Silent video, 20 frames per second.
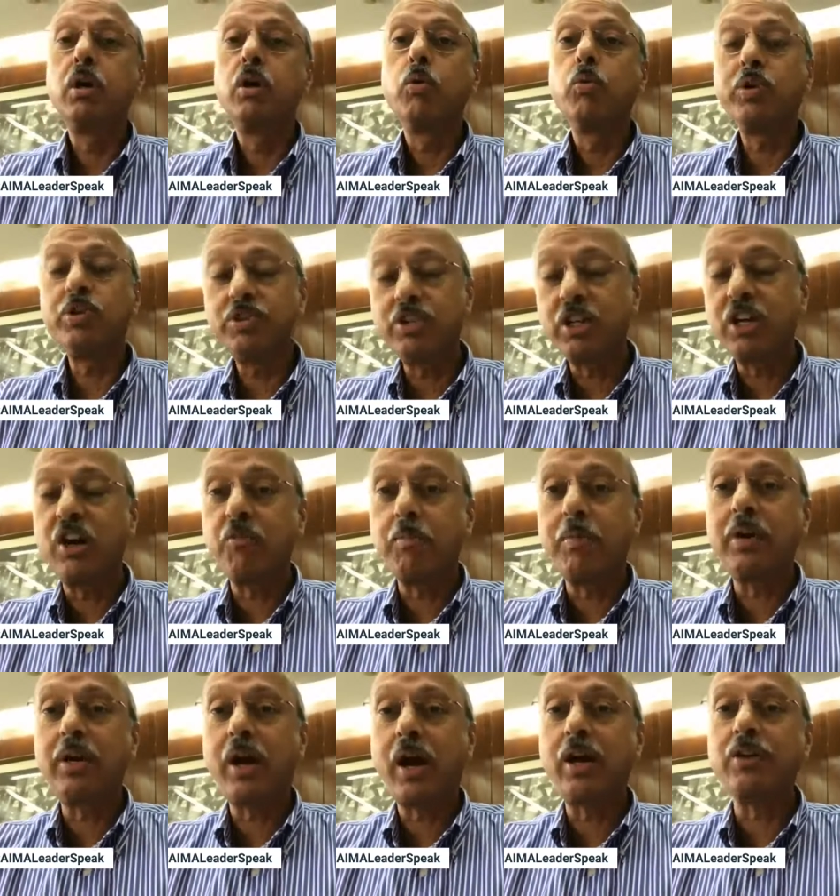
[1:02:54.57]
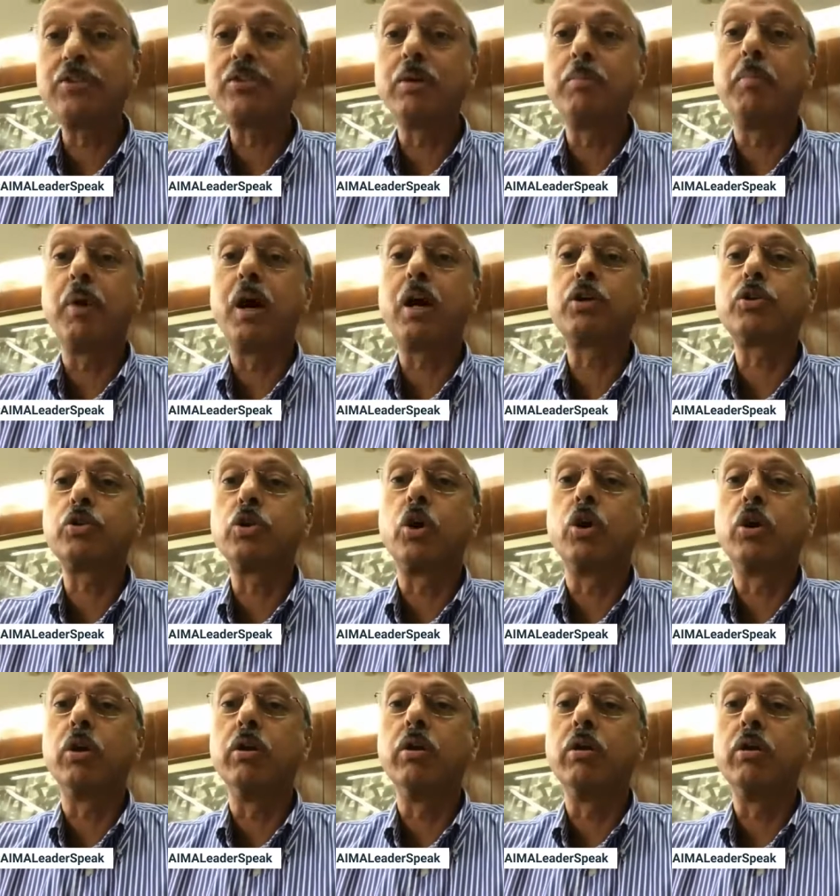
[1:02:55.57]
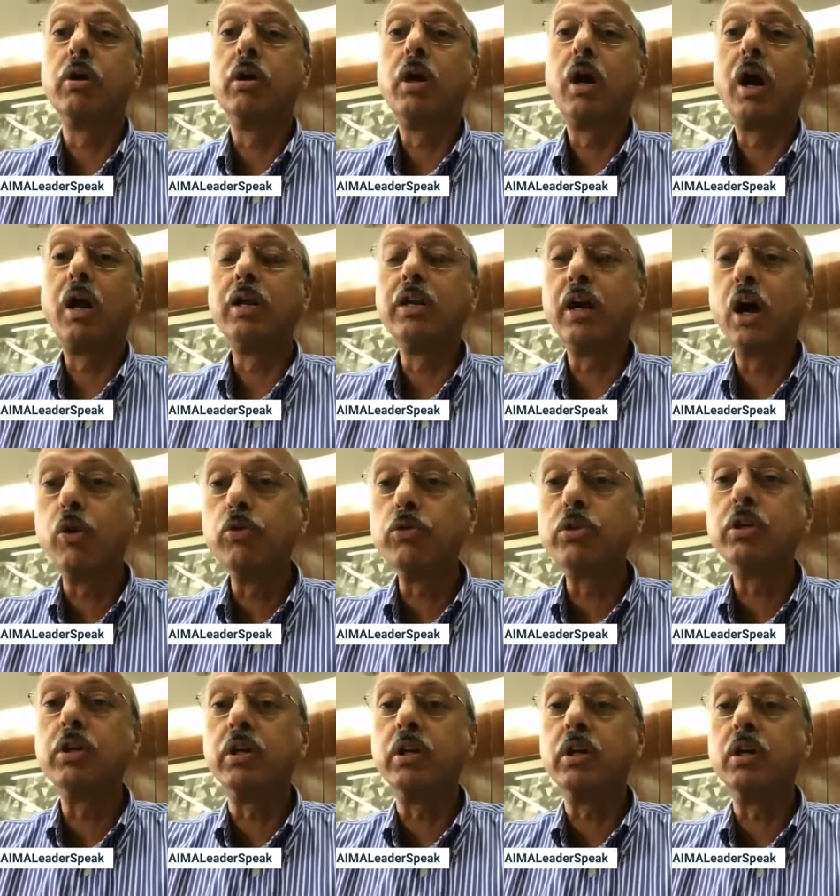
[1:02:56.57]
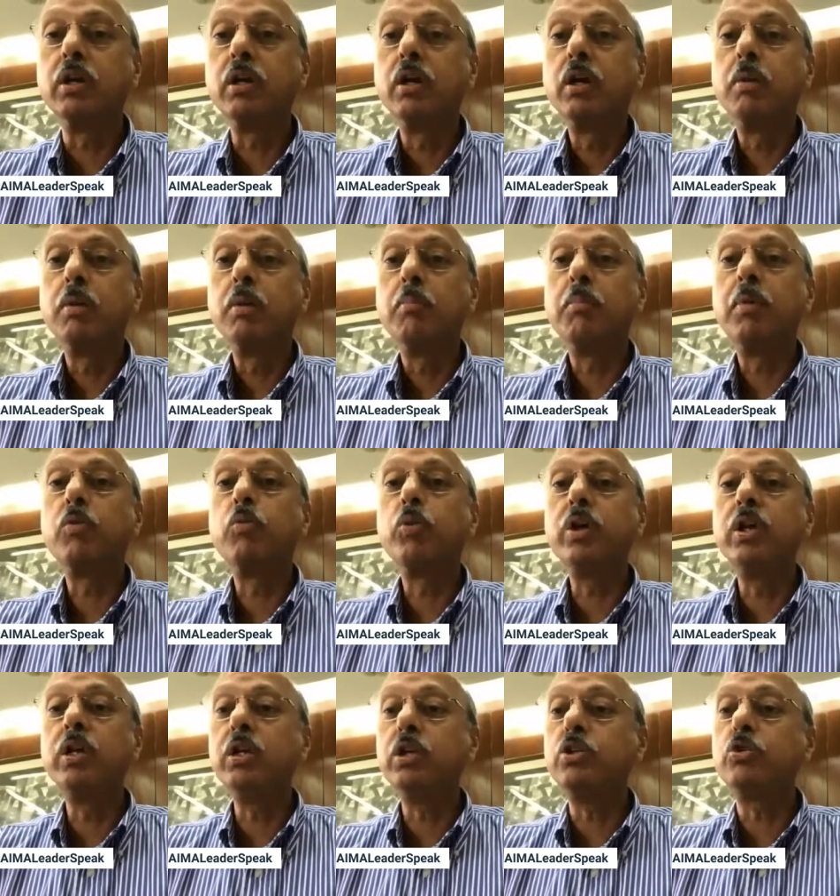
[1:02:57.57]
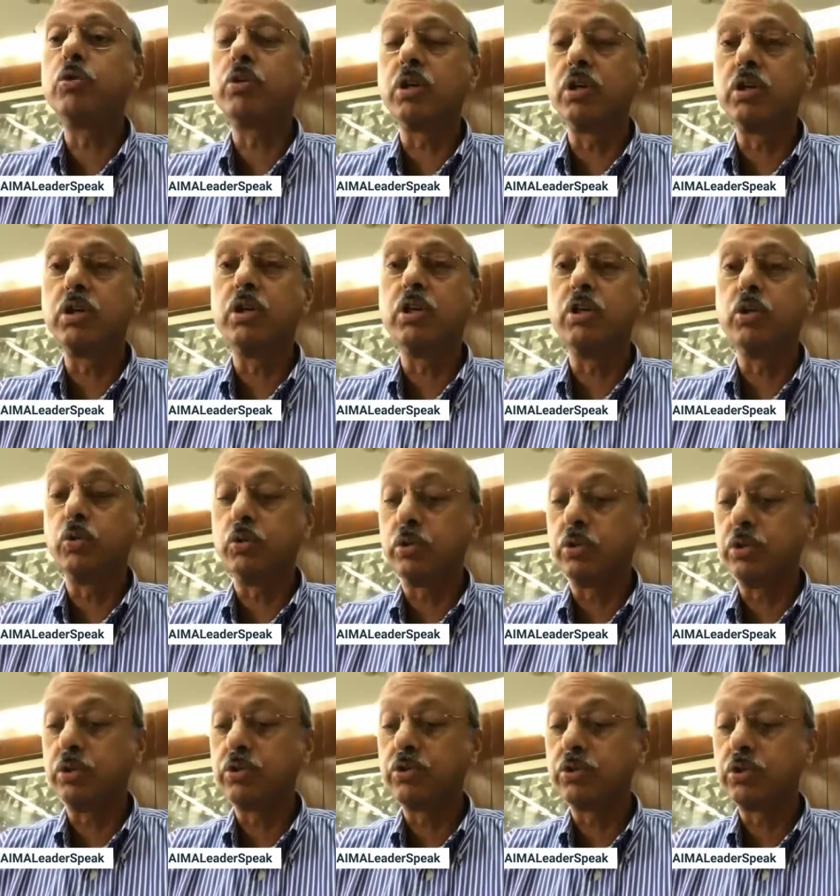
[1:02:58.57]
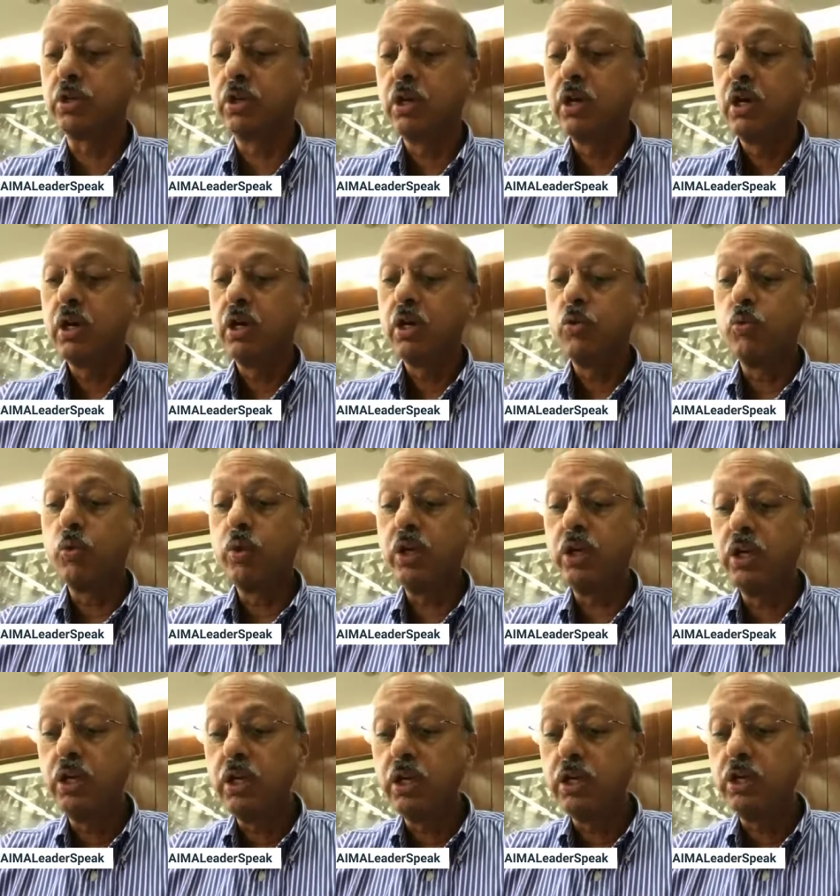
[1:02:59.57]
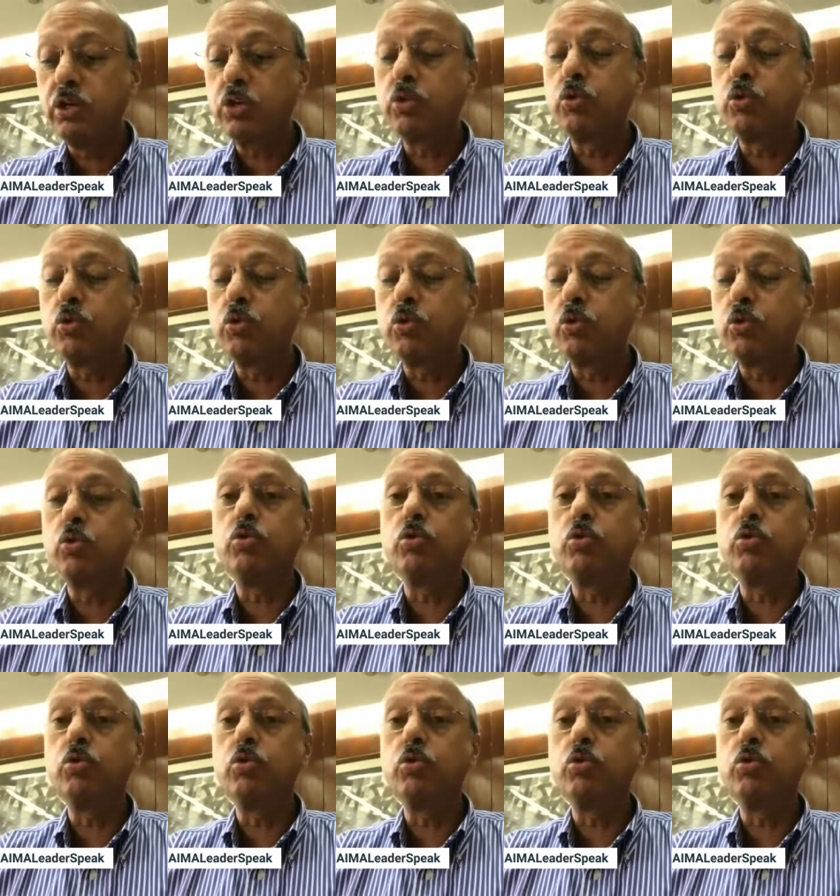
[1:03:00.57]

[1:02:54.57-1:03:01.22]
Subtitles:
which the government has embarked on, undoubtedly, but to continue this. We need to